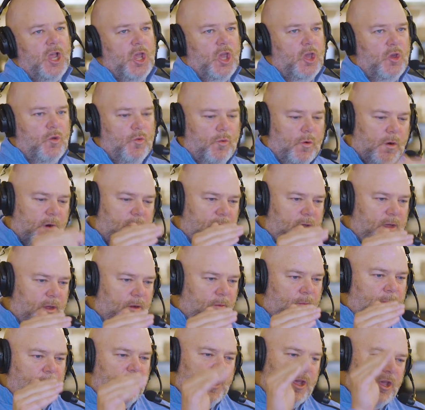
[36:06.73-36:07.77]
you are, you
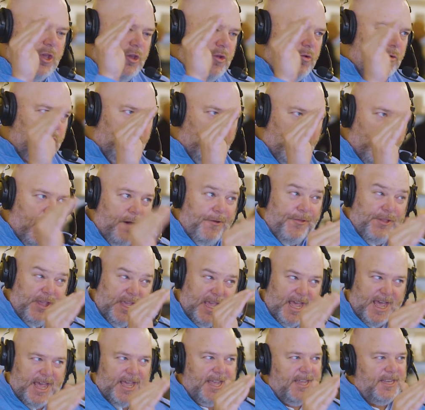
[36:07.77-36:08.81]
know, you are on
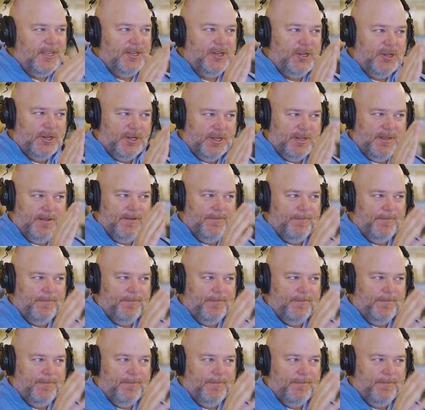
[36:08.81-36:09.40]
the edge.